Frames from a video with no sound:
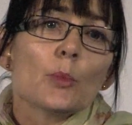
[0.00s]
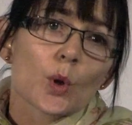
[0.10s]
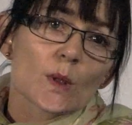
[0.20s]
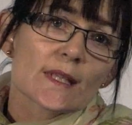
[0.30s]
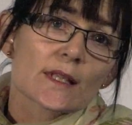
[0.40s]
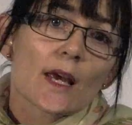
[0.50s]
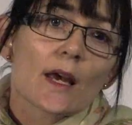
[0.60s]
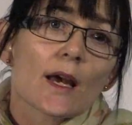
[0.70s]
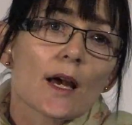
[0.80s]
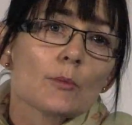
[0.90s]
books
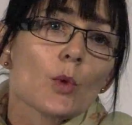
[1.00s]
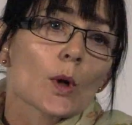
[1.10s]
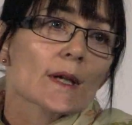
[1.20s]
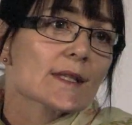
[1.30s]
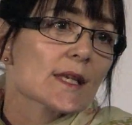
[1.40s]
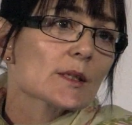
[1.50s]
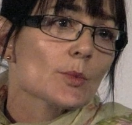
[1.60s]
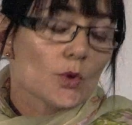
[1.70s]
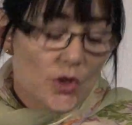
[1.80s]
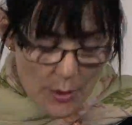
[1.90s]
more
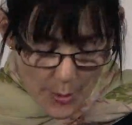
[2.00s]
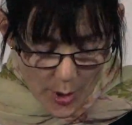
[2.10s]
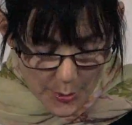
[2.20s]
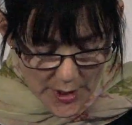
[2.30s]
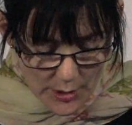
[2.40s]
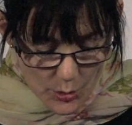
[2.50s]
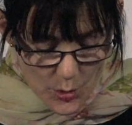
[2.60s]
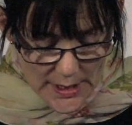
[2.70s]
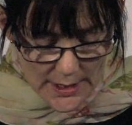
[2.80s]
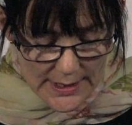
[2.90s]
accessible to a popular
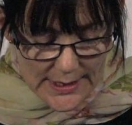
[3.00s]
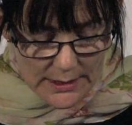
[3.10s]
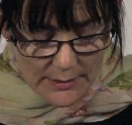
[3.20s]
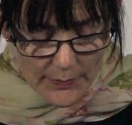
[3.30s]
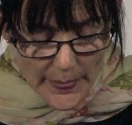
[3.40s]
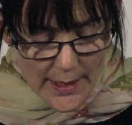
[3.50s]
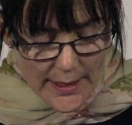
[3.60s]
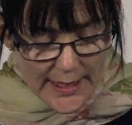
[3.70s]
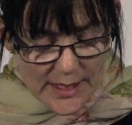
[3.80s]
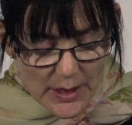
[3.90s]
audience.
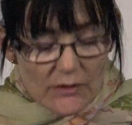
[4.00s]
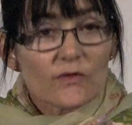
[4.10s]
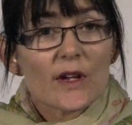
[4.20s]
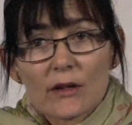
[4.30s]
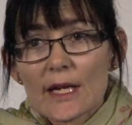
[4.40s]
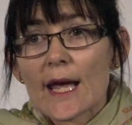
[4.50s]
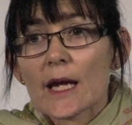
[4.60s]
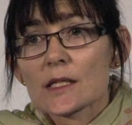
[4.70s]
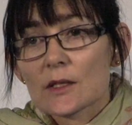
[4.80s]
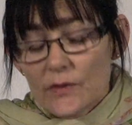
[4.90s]
He's been very
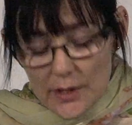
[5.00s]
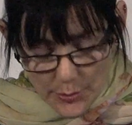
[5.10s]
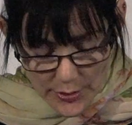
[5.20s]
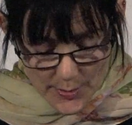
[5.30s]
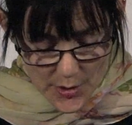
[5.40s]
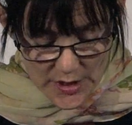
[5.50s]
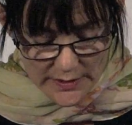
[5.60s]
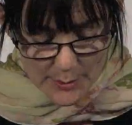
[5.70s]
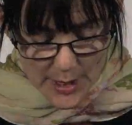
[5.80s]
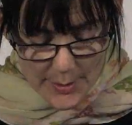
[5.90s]
active in
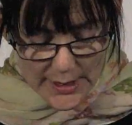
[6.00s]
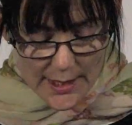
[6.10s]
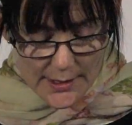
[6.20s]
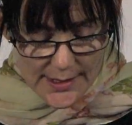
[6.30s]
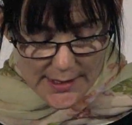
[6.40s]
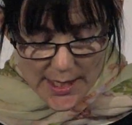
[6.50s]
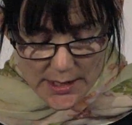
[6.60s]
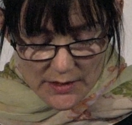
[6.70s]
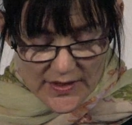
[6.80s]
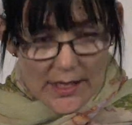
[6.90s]
promoting the public
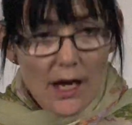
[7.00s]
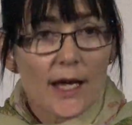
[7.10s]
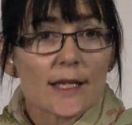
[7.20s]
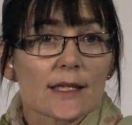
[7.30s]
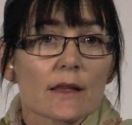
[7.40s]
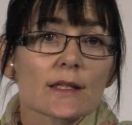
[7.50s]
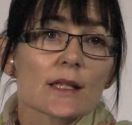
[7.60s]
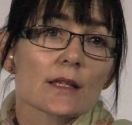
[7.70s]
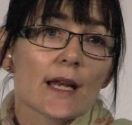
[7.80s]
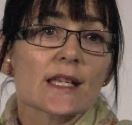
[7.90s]
understanding of science, and this
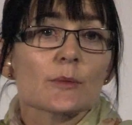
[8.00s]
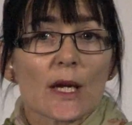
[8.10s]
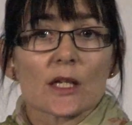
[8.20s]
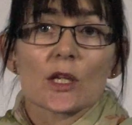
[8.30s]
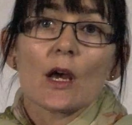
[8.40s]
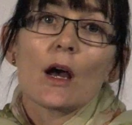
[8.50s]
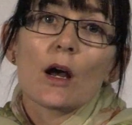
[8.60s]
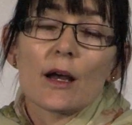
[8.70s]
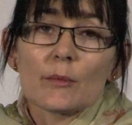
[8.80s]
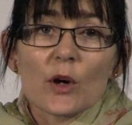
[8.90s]
is an aspect
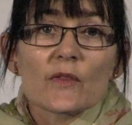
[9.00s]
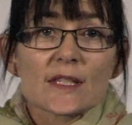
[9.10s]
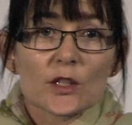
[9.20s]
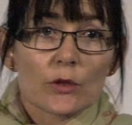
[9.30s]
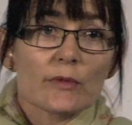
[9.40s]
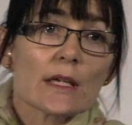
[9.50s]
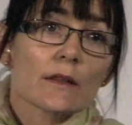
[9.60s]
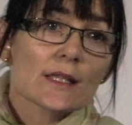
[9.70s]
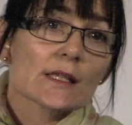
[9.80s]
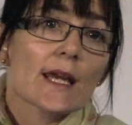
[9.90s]
of his career
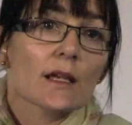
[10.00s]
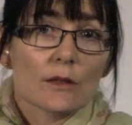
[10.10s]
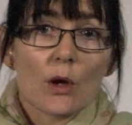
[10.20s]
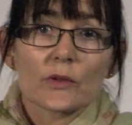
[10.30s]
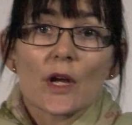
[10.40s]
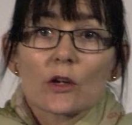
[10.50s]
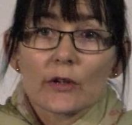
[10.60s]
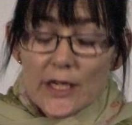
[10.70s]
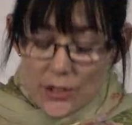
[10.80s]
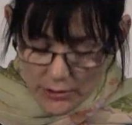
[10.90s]
that's taken on
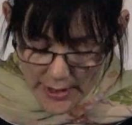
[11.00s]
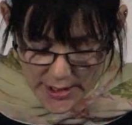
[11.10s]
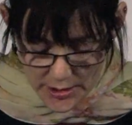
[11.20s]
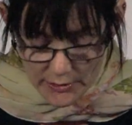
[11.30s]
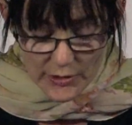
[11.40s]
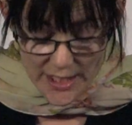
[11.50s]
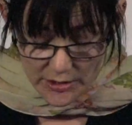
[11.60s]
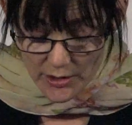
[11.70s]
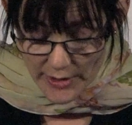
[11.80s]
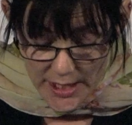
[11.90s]
greater
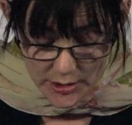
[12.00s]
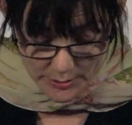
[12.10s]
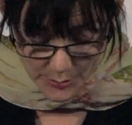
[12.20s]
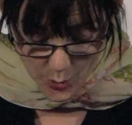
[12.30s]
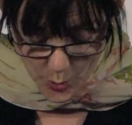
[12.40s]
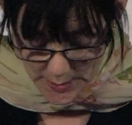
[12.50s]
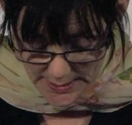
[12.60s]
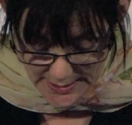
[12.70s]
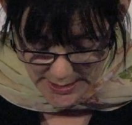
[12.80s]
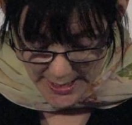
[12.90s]
and greater
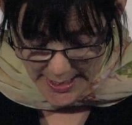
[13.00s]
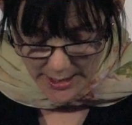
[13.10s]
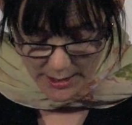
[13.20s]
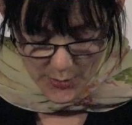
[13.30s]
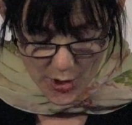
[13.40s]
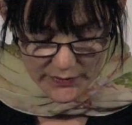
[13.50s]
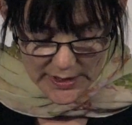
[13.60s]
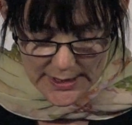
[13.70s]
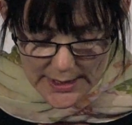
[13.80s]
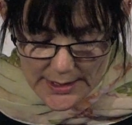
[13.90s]
importance over
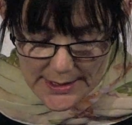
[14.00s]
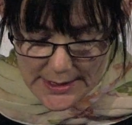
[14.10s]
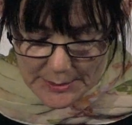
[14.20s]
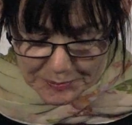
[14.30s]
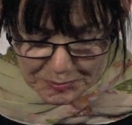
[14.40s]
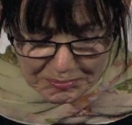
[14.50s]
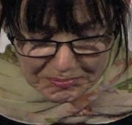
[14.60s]
the years.